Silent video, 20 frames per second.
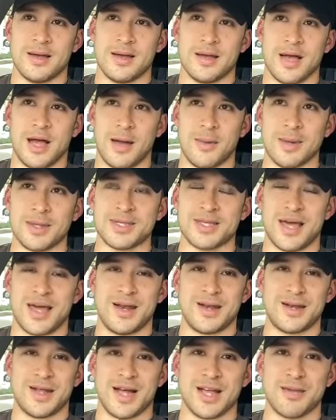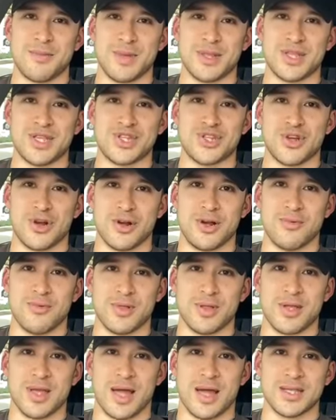I'm excited to document this journey
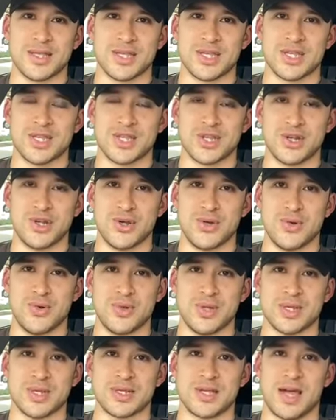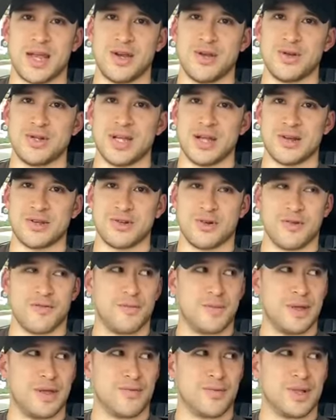with you guys. This is kind of new territory
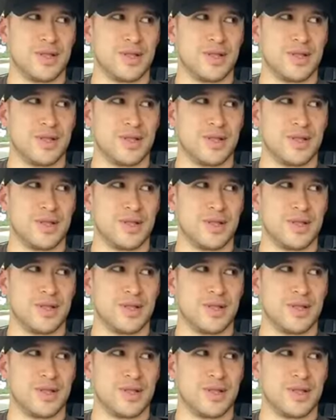for me in real